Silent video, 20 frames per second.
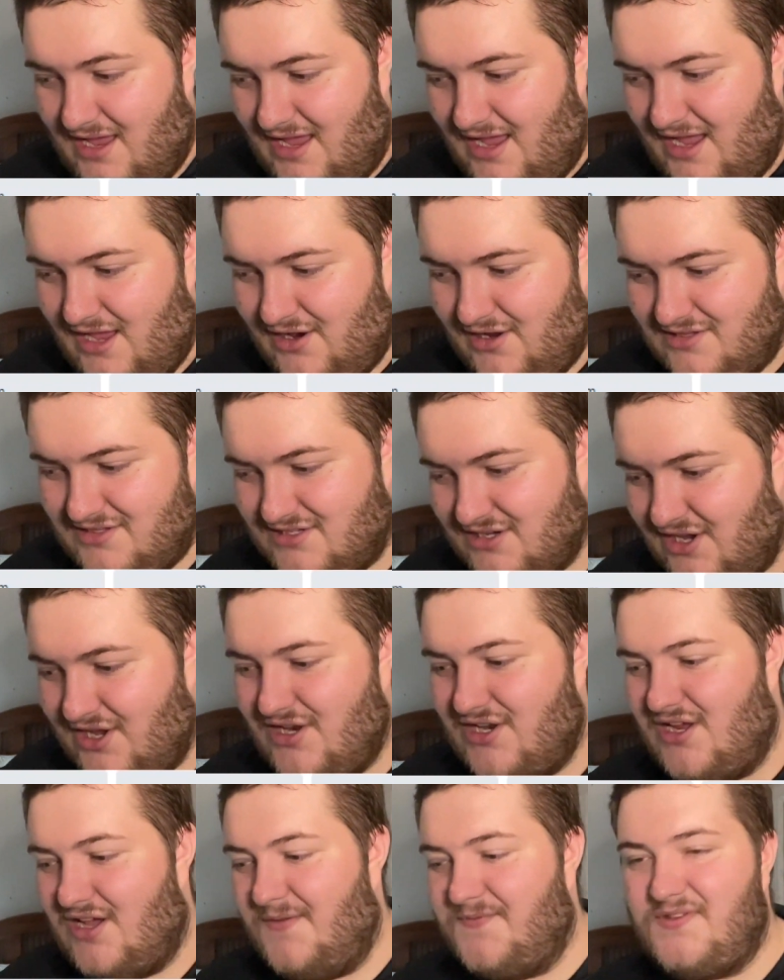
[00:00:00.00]
And I don't
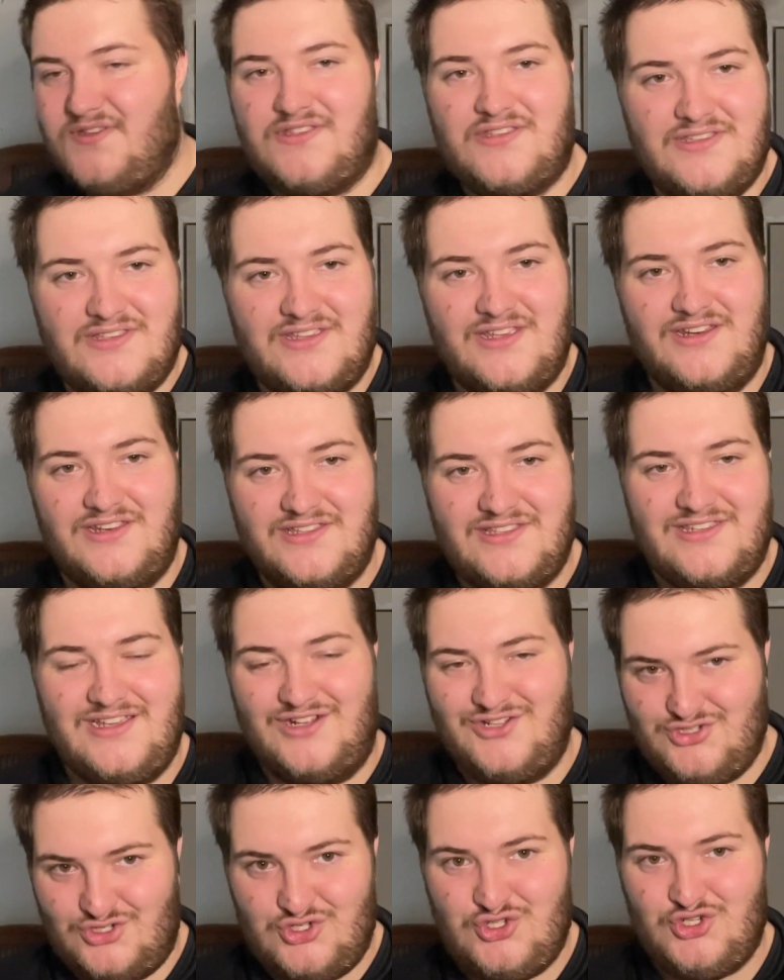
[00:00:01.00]
know if this is going to
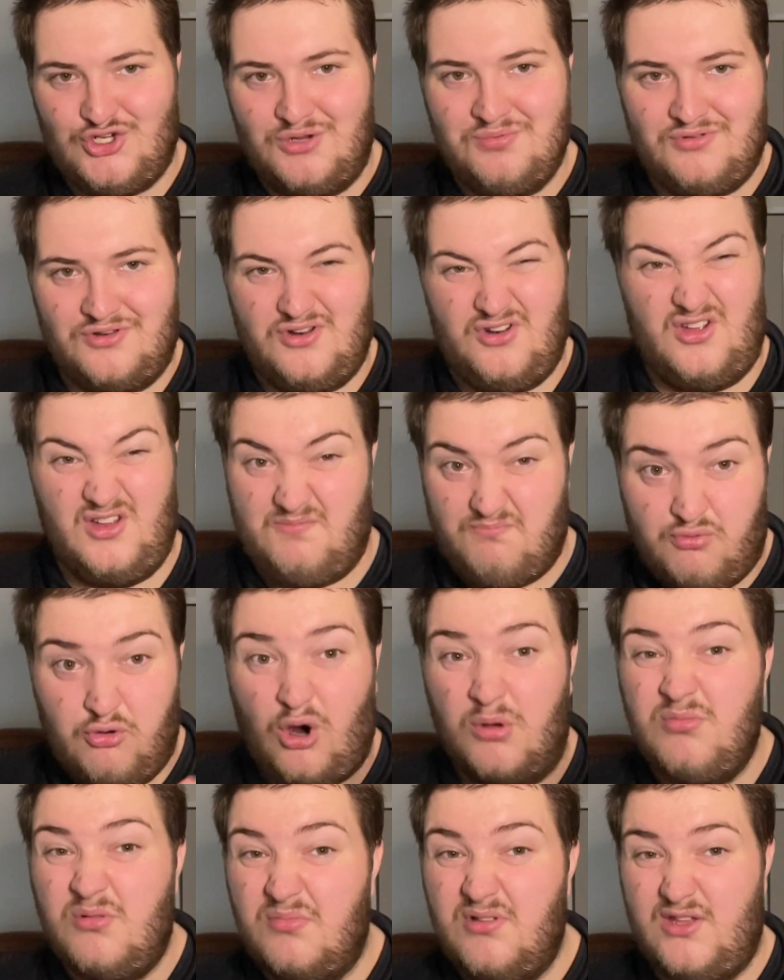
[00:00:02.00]
sound stupid or not.
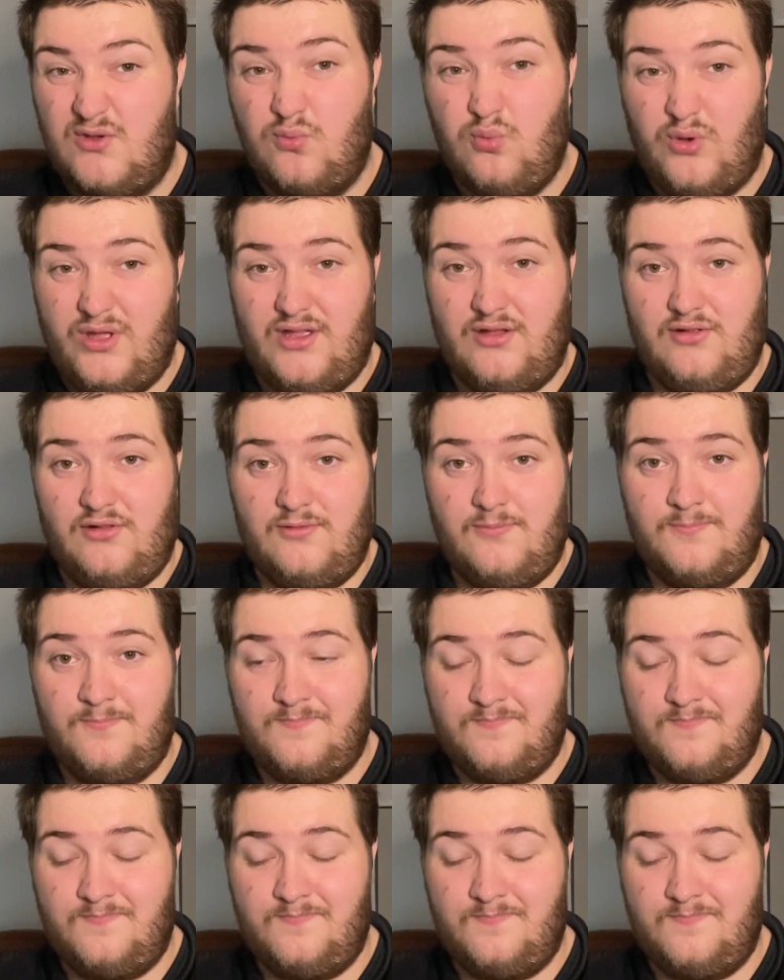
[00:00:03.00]
Probably will.